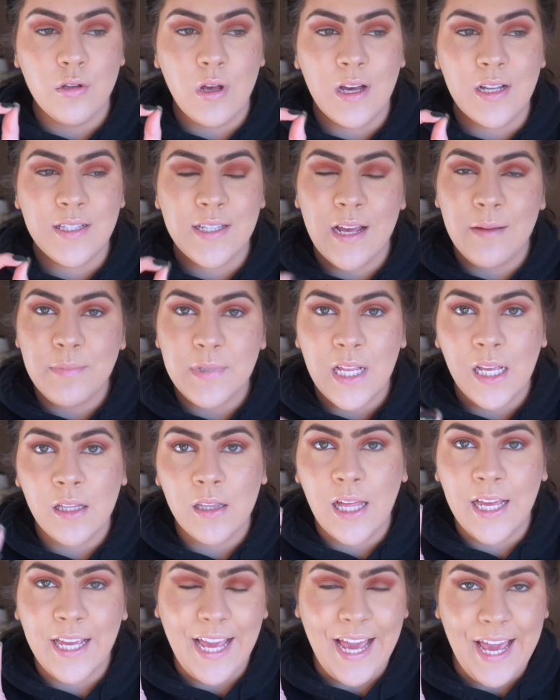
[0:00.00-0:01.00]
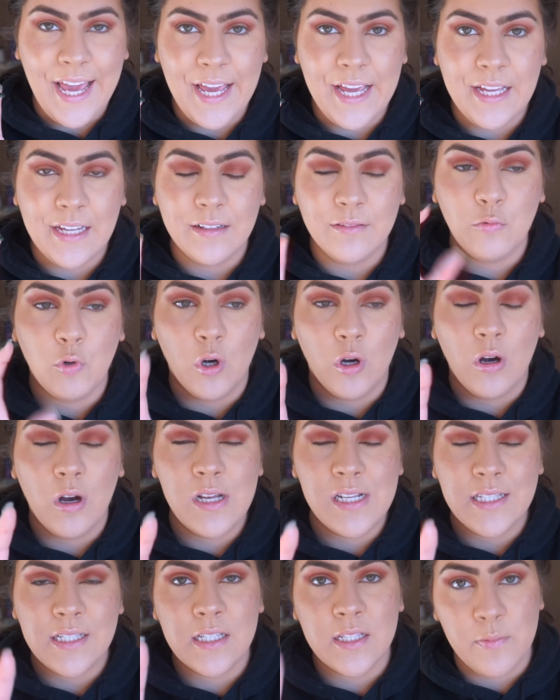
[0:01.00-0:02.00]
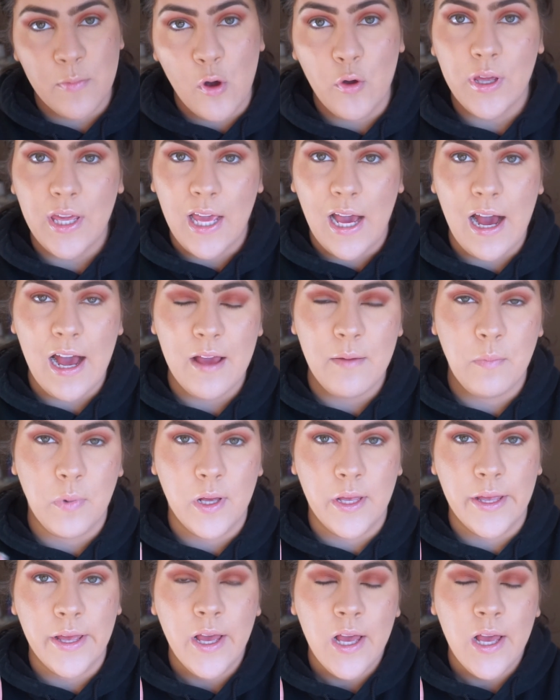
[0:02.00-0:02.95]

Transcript: attempting like it's a smoky eye, but